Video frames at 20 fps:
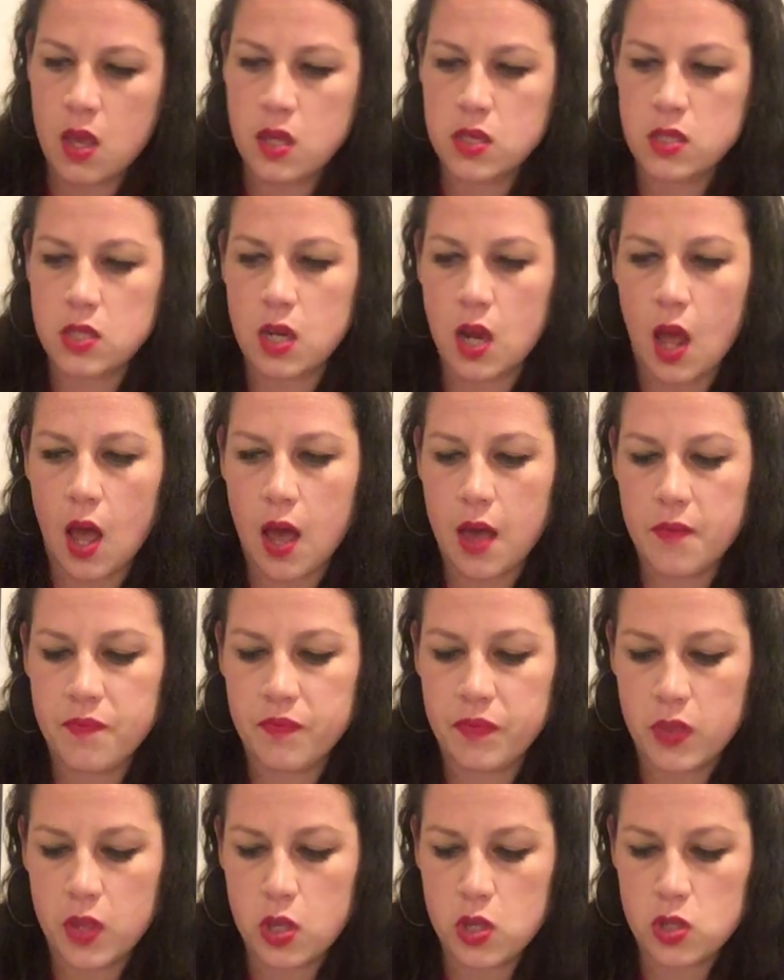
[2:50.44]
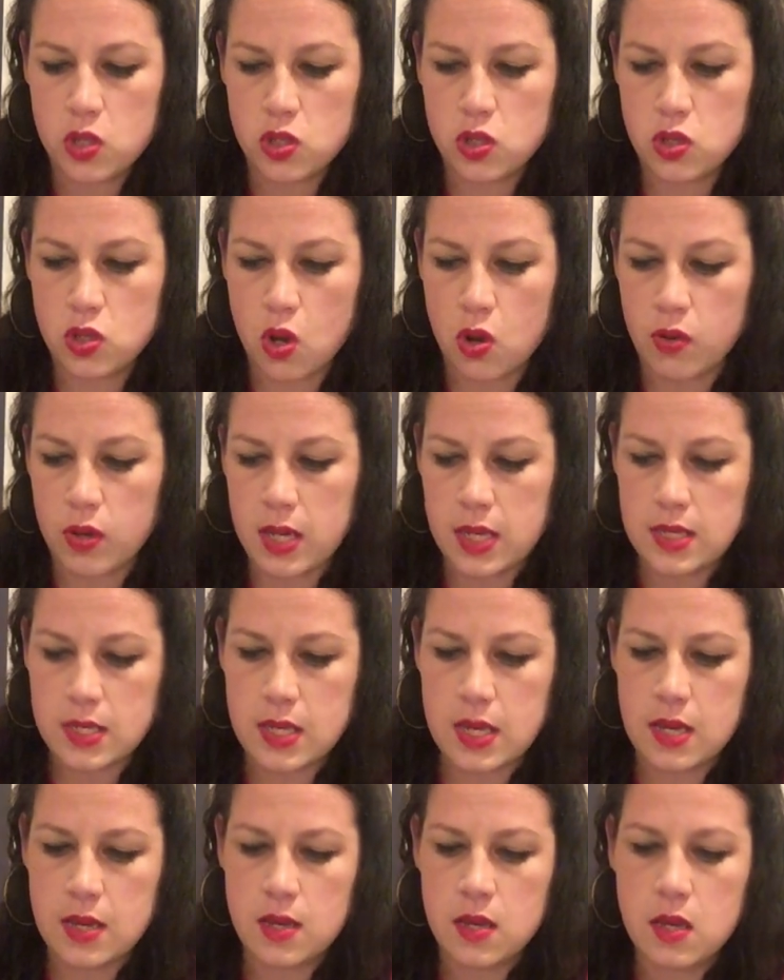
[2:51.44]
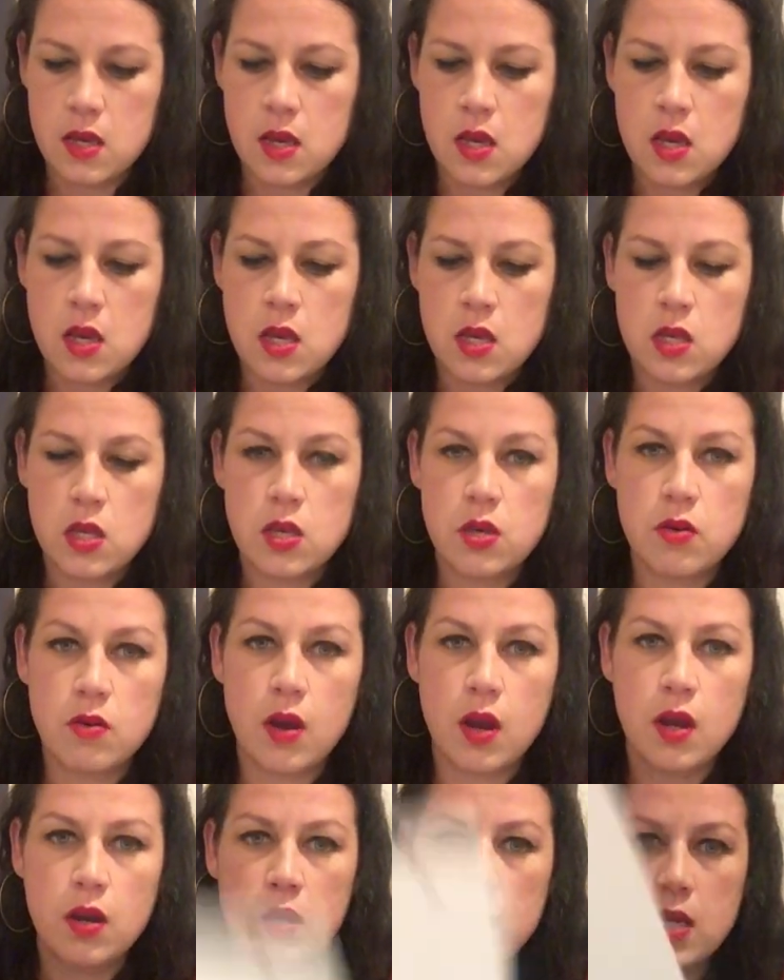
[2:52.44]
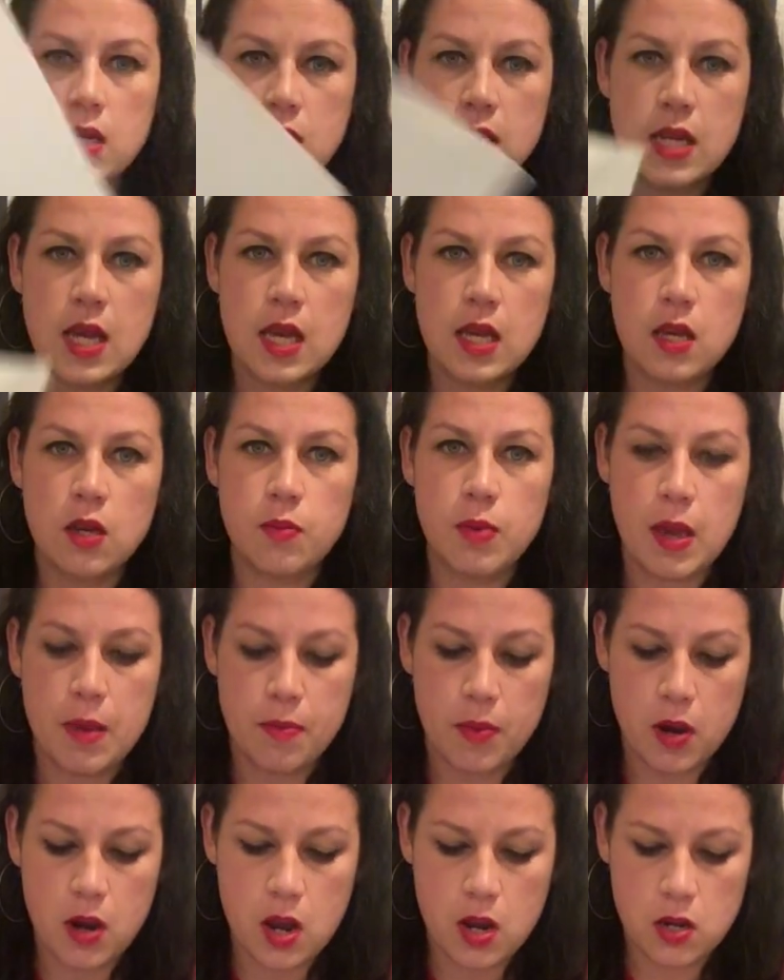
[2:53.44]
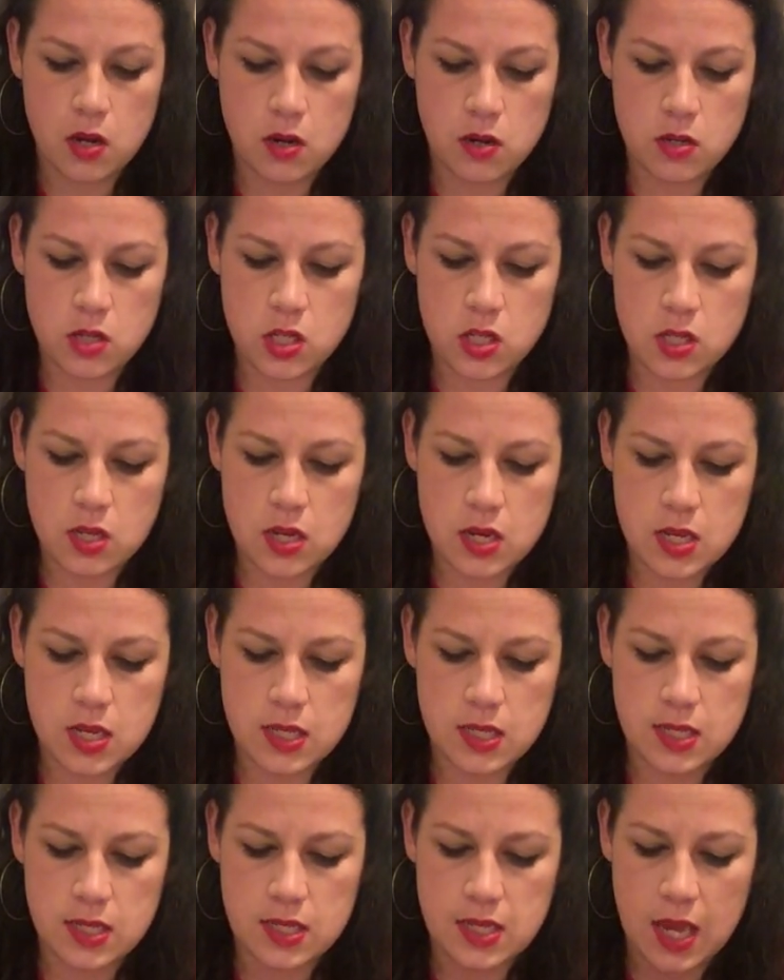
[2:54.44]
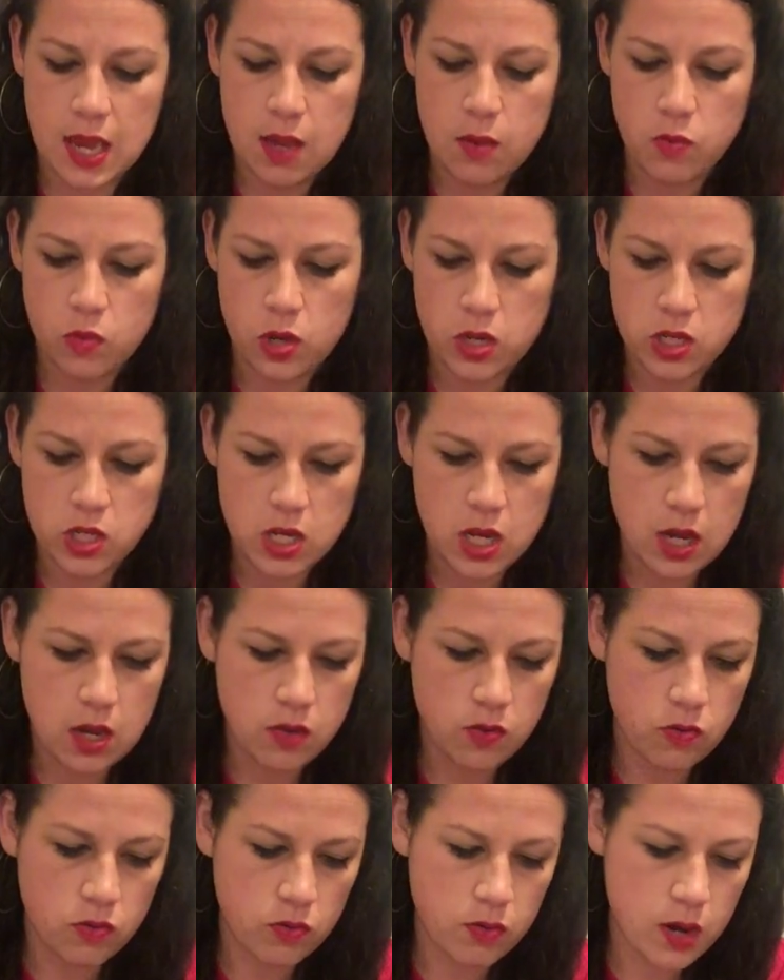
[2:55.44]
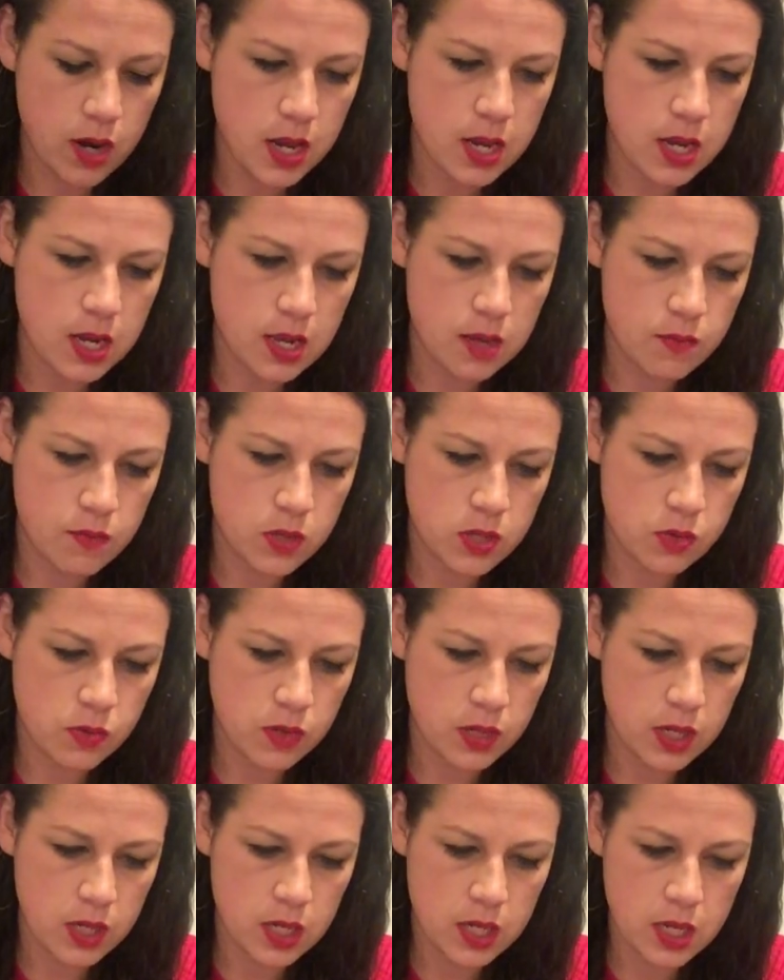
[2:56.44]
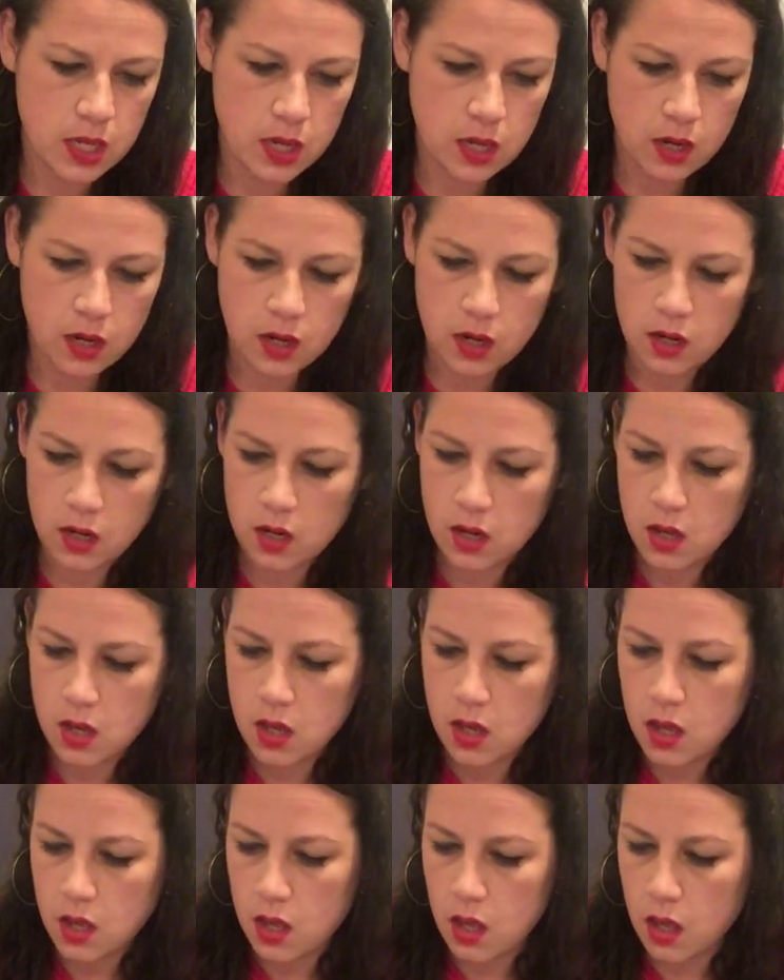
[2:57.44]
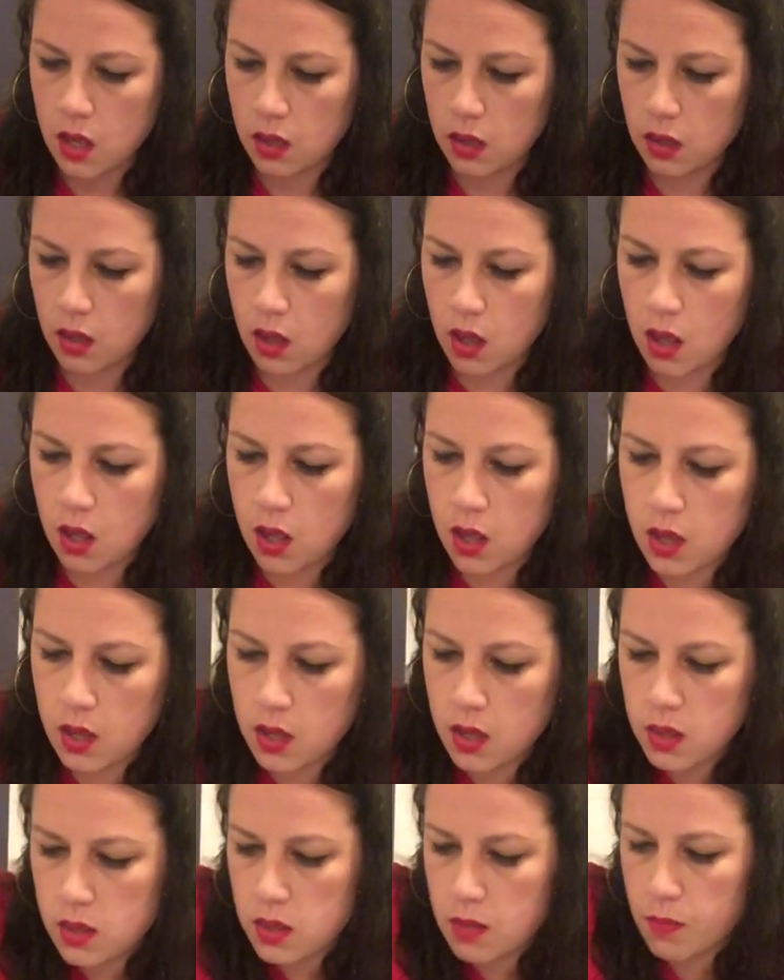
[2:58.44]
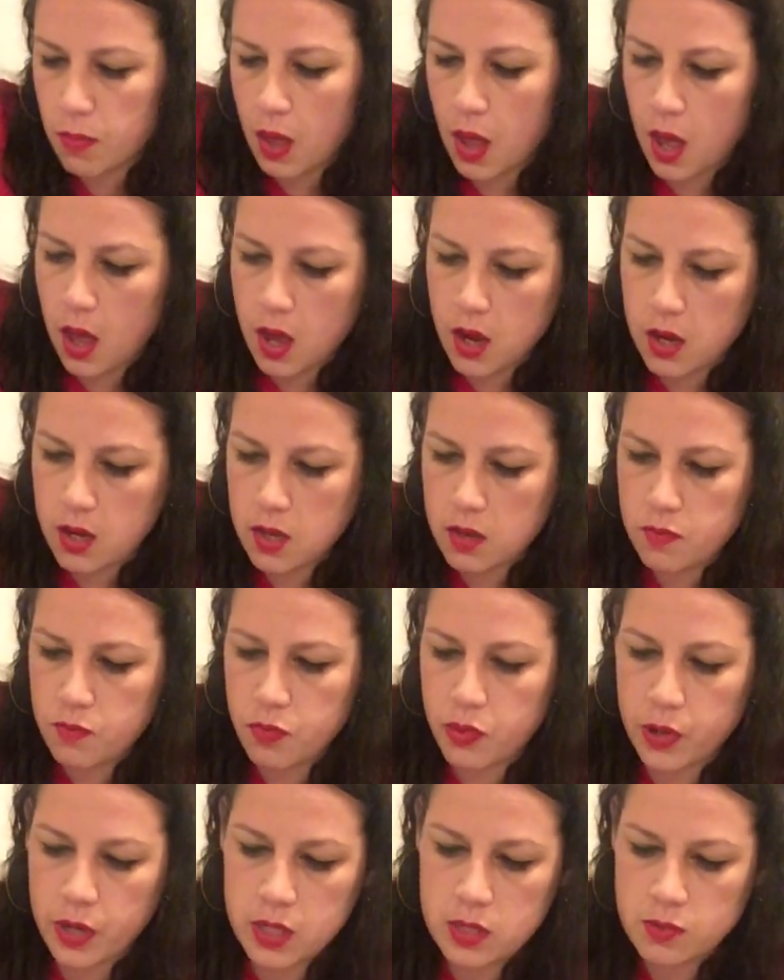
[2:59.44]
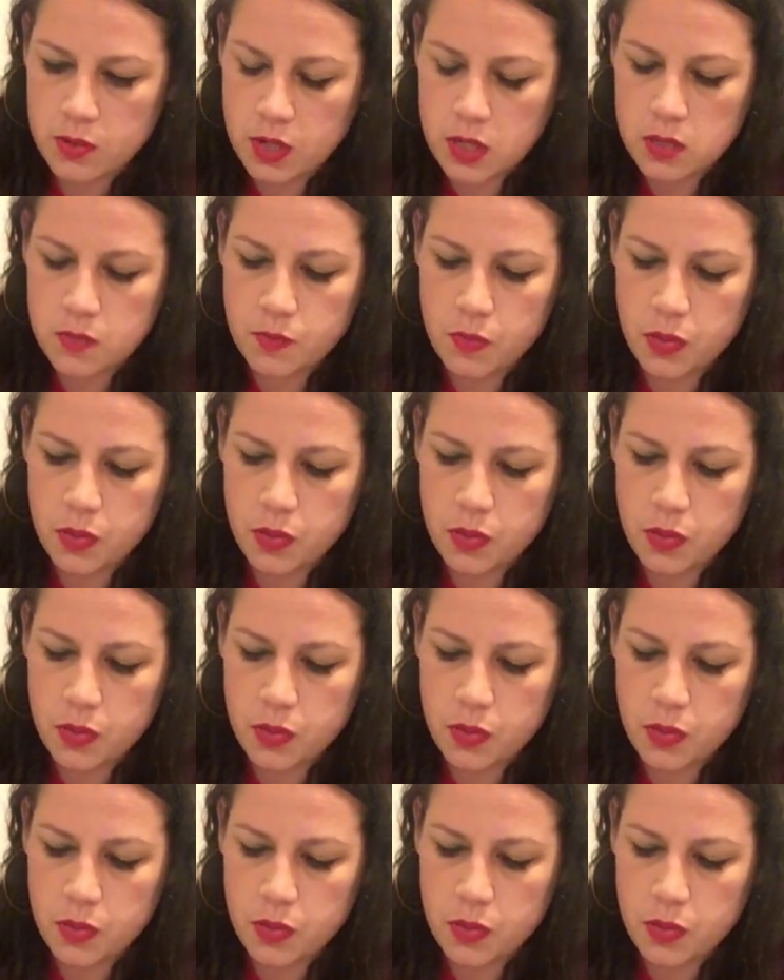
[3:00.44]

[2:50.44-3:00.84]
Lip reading: Ta-da. So easy. You are going to take your paper and you're just going to sandwich it right in between here along the bottom. Press, press,